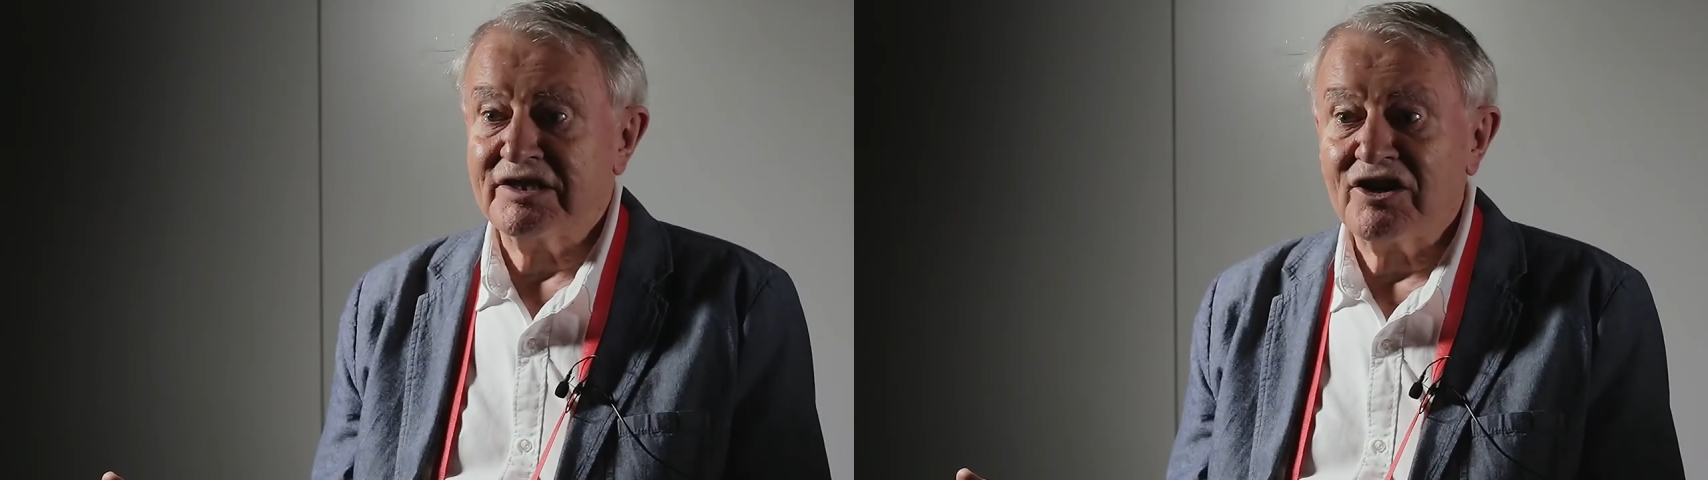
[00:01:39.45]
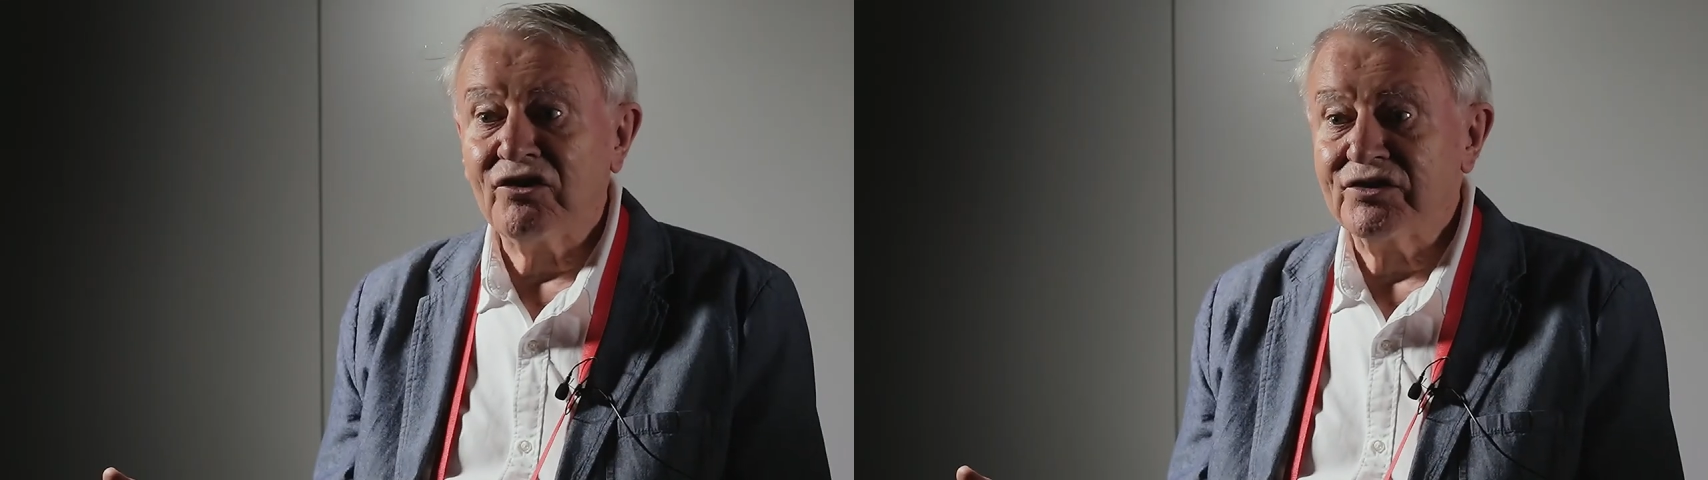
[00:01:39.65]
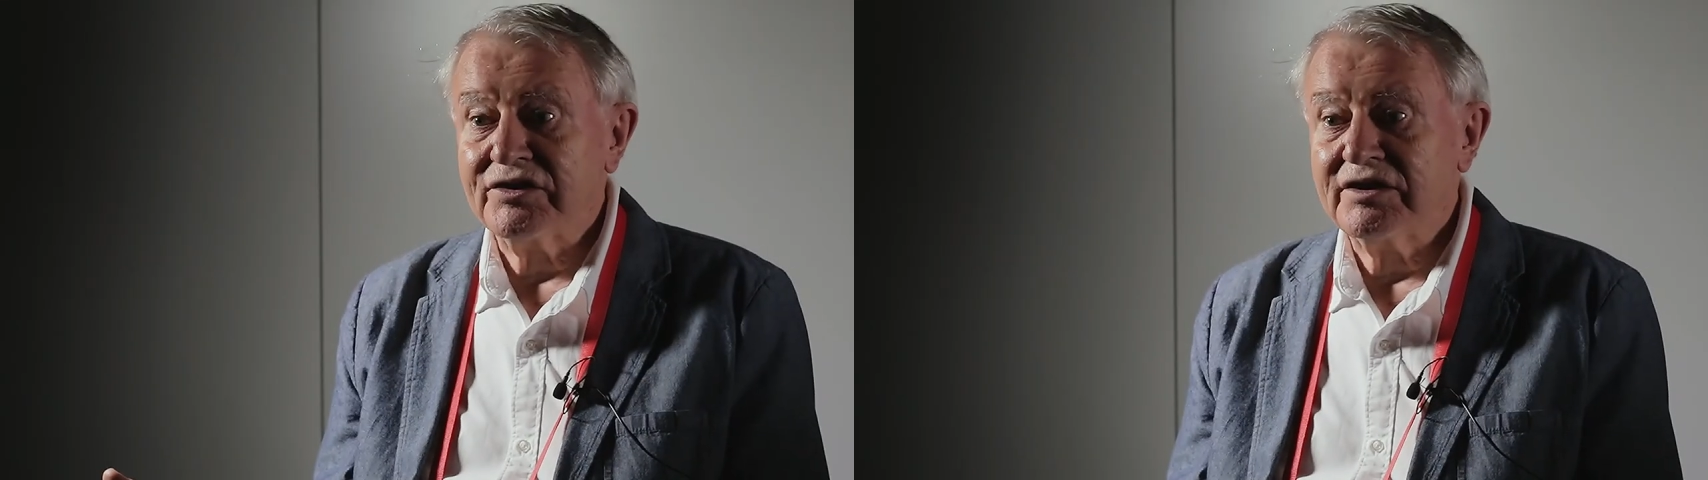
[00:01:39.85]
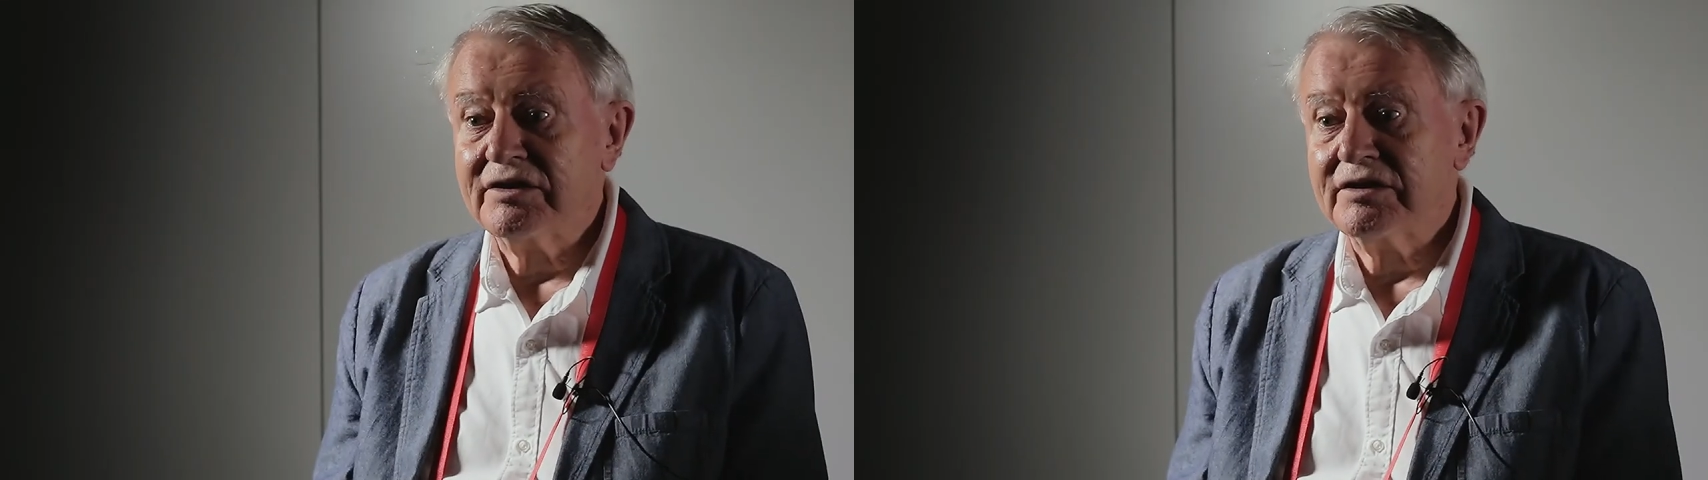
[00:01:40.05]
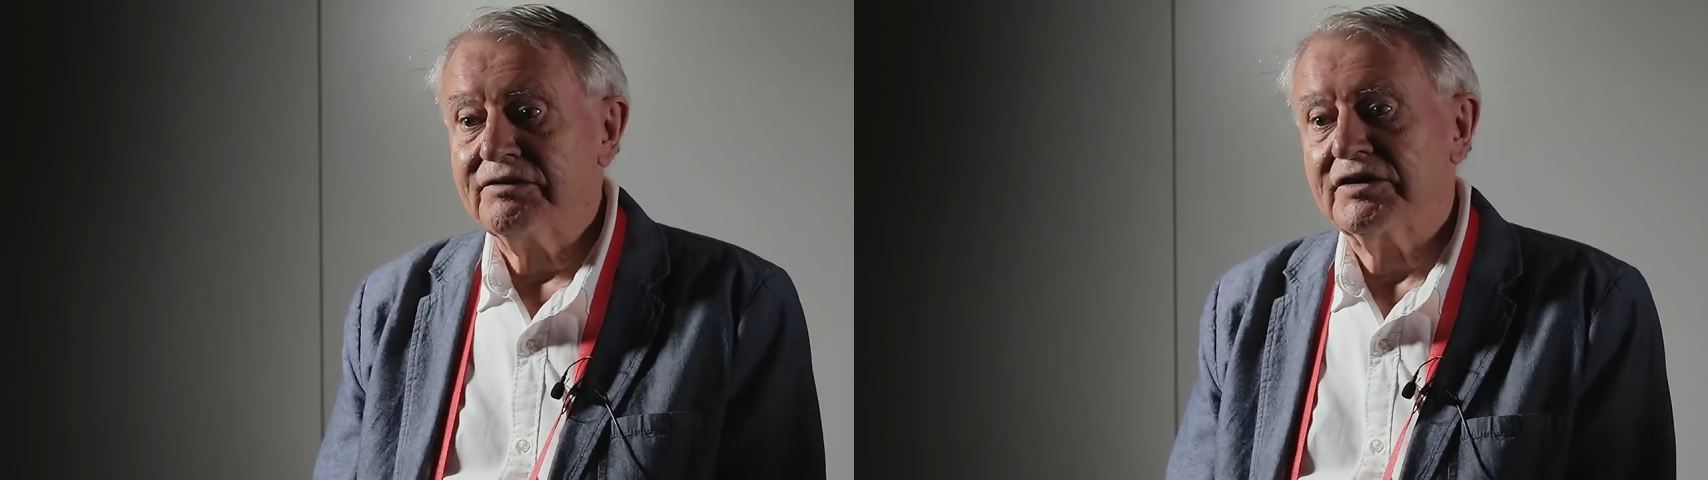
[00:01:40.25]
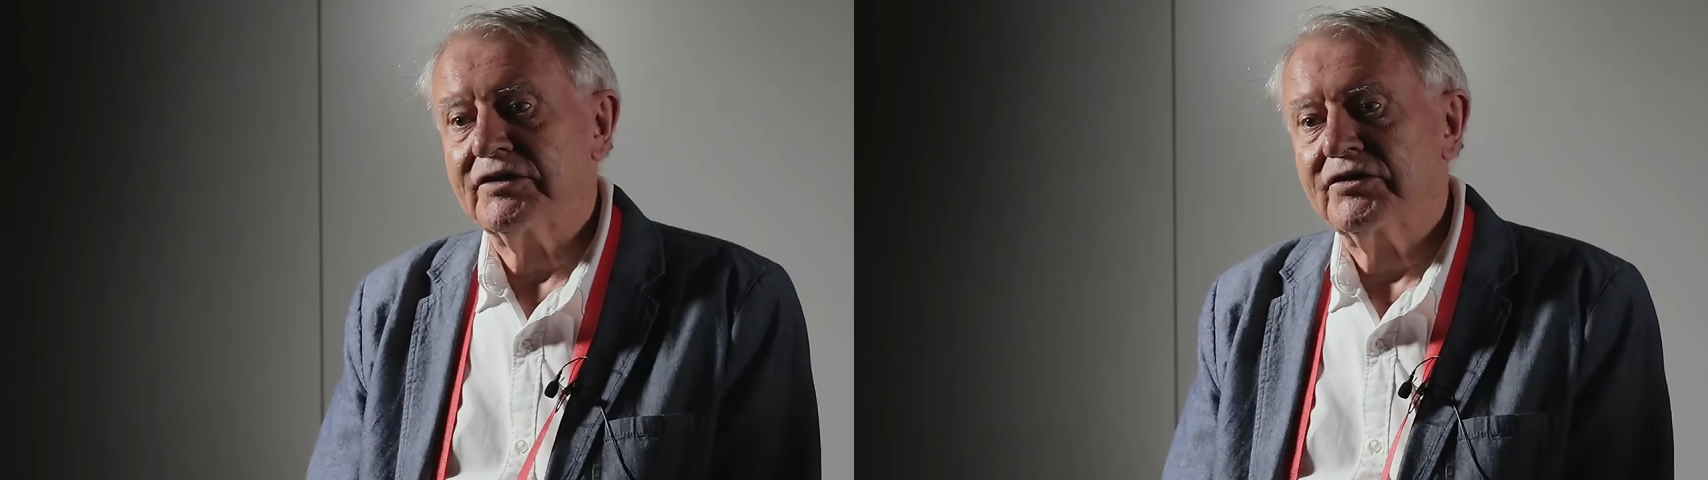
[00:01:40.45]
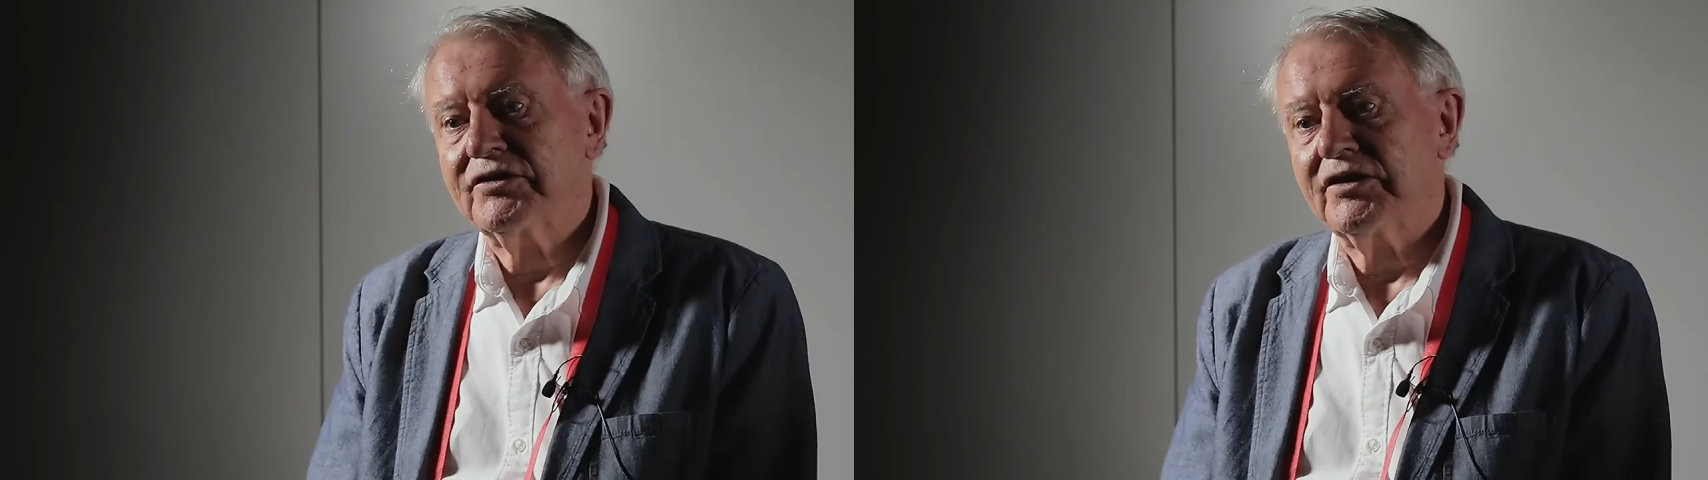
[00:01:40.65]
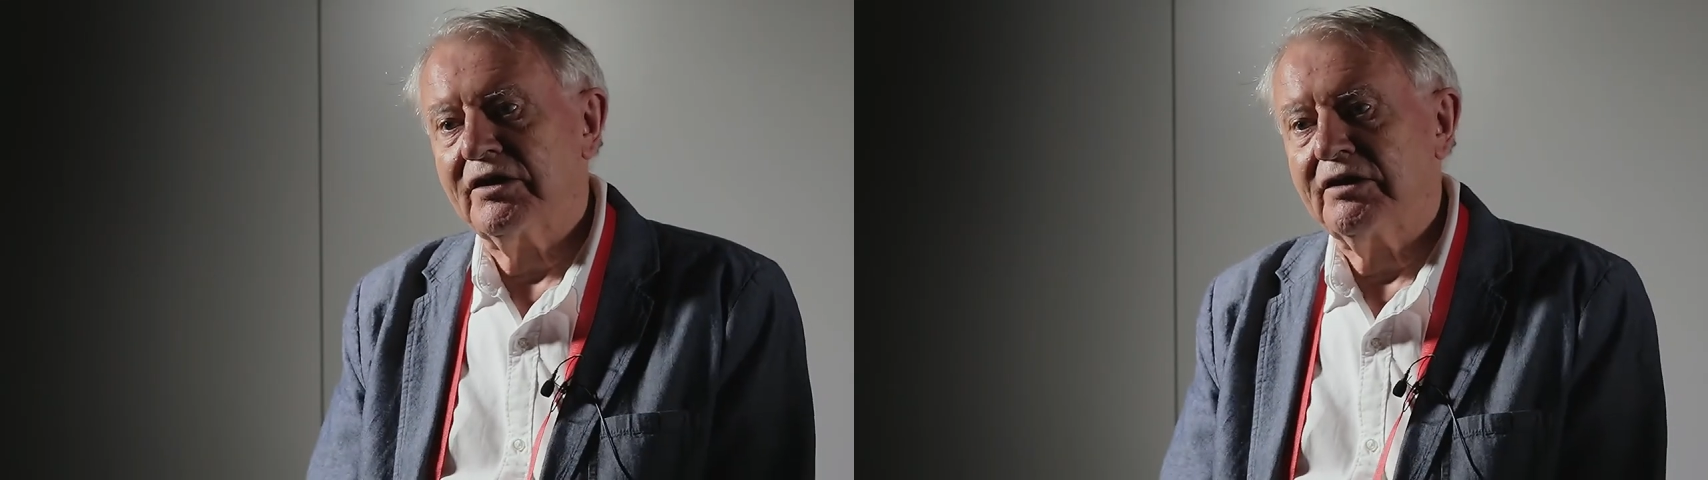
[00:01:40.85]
incontinent if it's